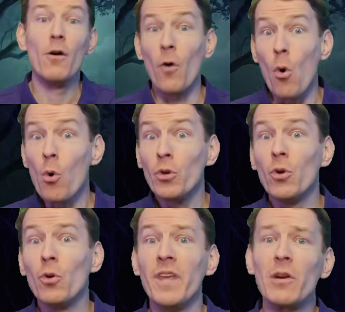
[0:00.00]
For all
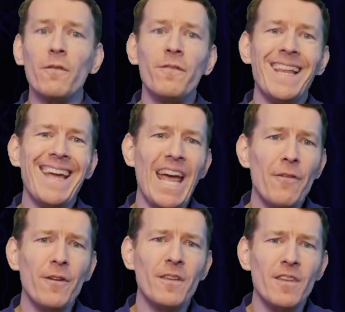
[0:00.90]
your necrophilic
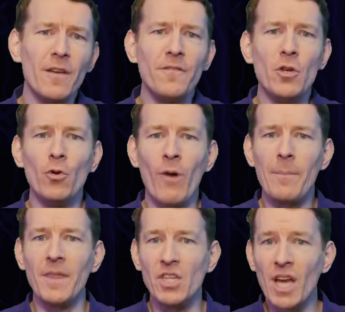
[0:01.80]
efforts, if you
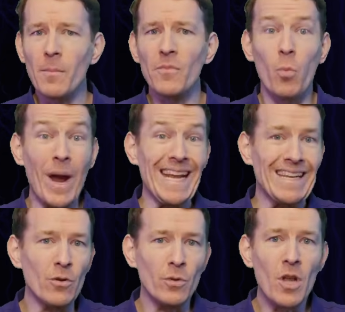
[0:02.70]
grab the gems, wait
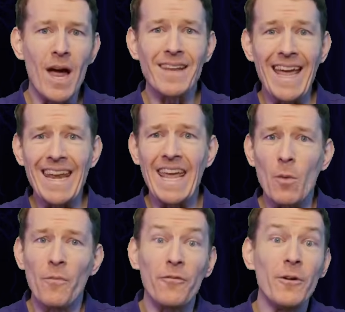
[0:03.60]
until night, and
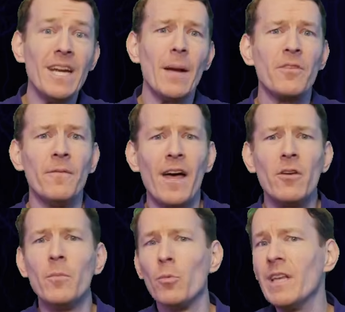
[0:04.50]
help free up some
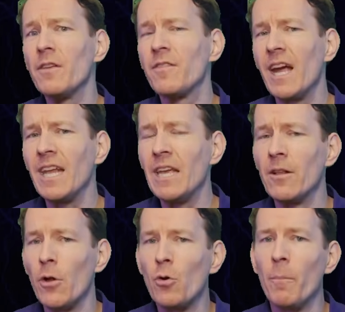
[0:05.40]
valuable real estate in the
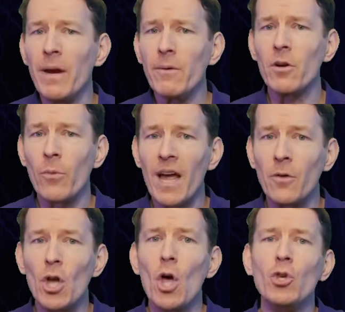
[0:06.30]
local burial
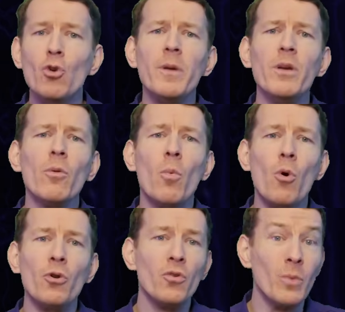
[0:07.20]
ground, you'll be
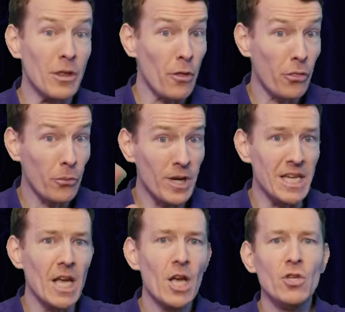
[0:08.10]
rewarded with
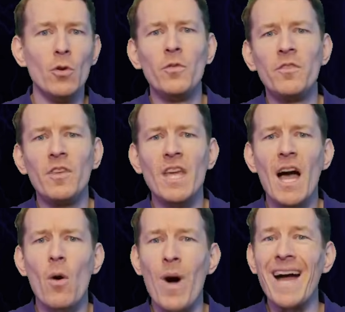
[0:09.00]
3 new
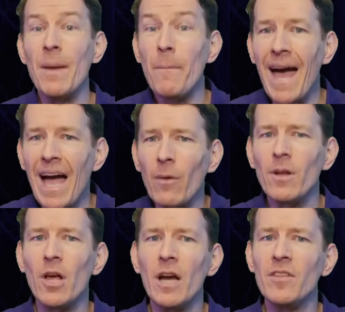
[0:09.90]
CR1
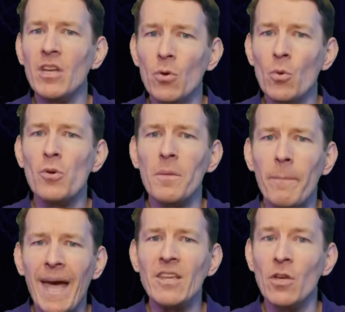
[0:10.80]
paralyzing ghoul
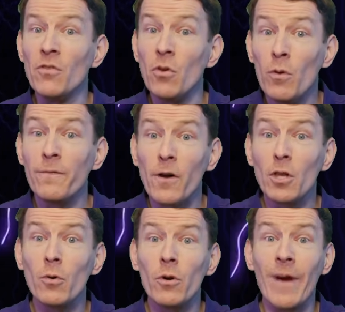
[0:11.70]
companions who'll follow
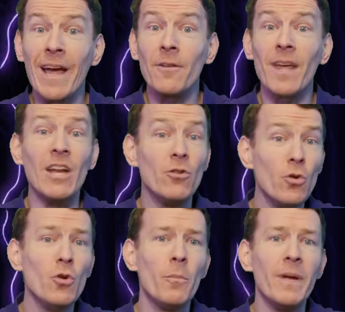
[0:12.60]
you around and do
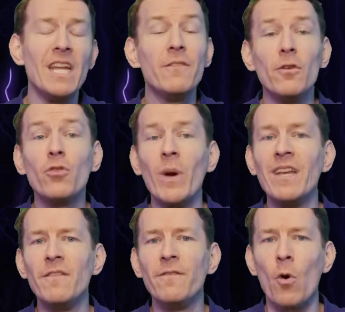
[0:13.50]
your bidding for
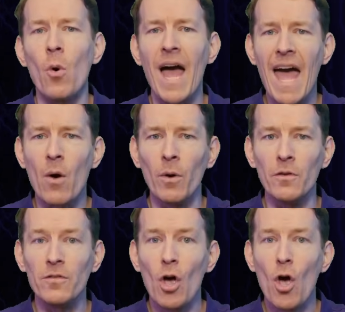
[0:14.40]
24
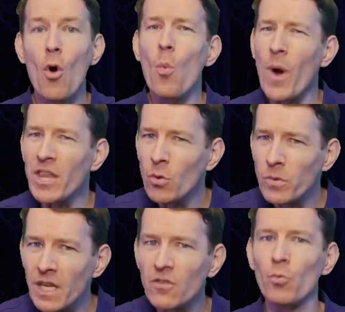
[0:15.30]
hours. When you'll
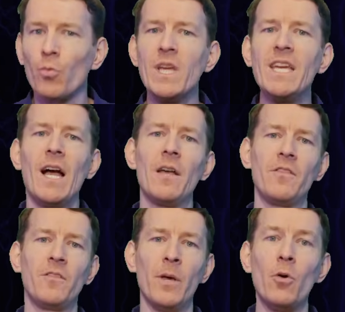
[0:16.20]
need to recast a
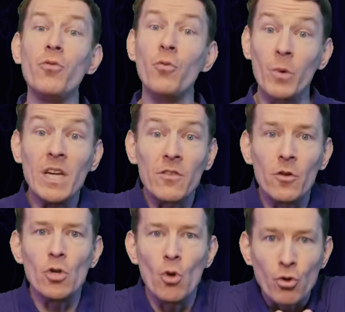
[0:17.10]
spell to
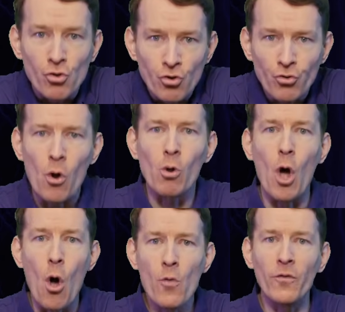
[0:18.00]
reassert your control
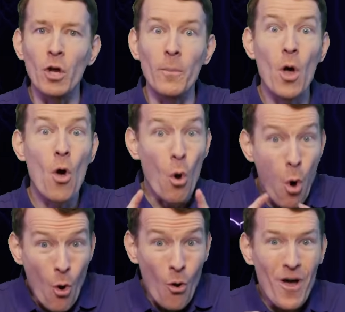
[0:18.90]
over them,
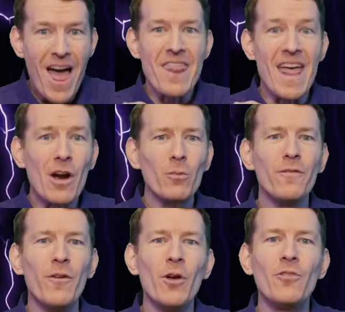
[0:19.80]
or they'll
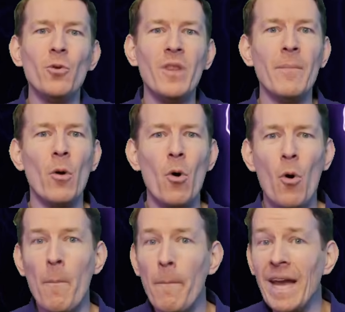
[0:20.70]
revert to their
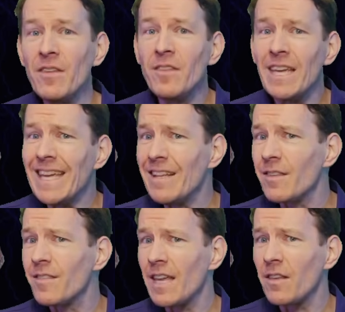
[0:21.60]
more basic
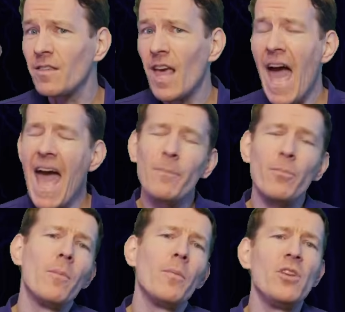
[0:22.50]
instincts and
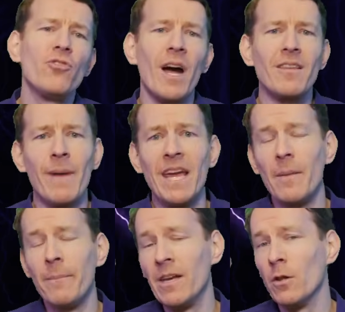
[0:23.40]
probably try to make a
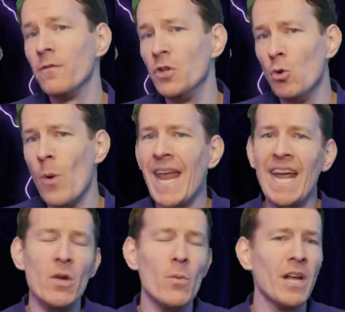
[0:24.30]
meal of you and
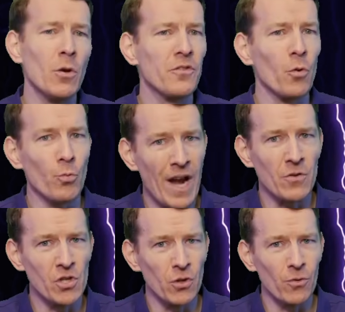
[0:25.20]
anyone else
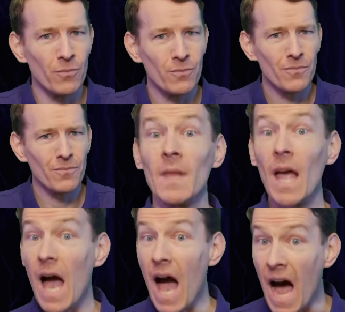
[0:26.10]
around you.
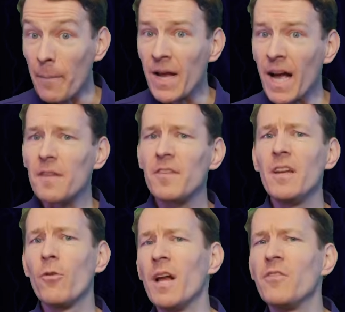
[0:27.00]
Upcasting
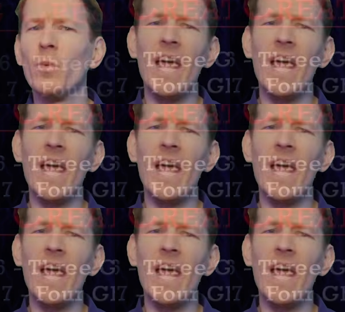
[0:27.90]
grants you an